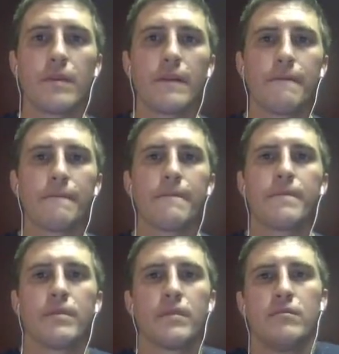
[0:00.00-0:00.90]

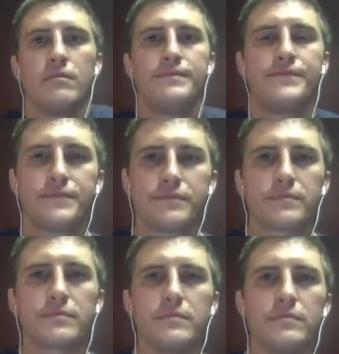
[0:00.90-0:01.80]

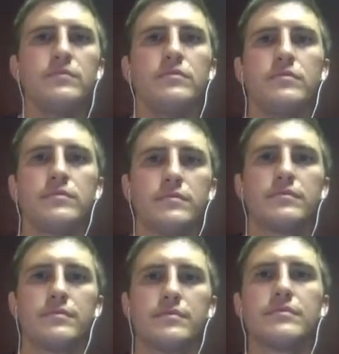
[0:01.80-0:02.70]

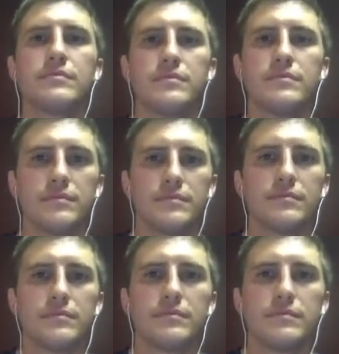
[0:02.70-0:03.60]

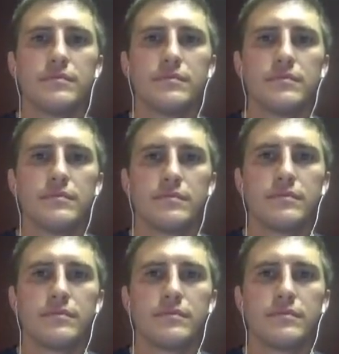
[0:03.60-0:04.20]
No words are spoken by the person on screen.